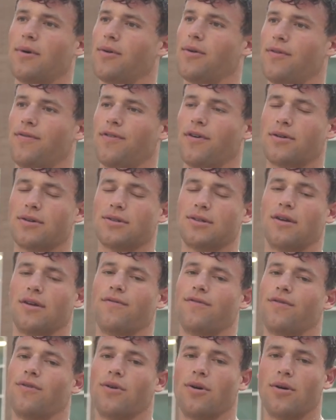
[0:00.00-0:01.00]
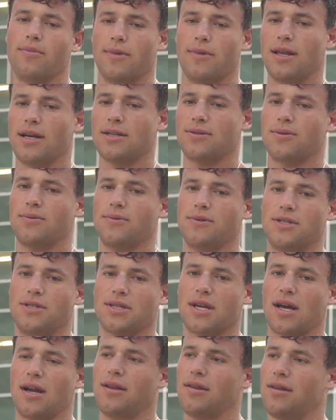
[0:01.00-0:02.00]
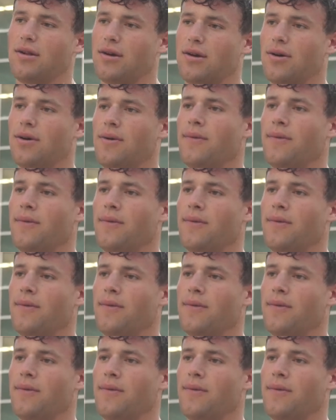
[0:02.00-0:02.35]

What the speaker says: but we focused on form, and that's what we just got to do.